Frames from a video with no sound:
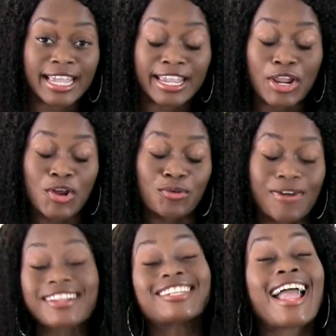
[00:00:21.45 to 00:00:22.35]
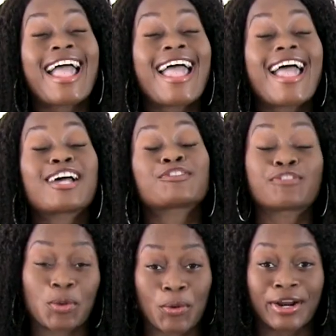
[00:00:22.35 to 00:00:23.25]
state, ratchet ass
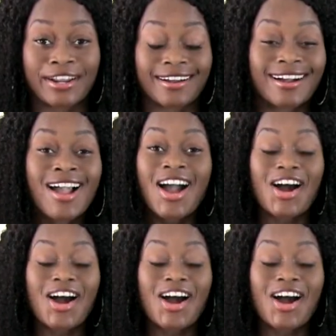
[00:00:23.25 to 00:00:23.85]
Florida.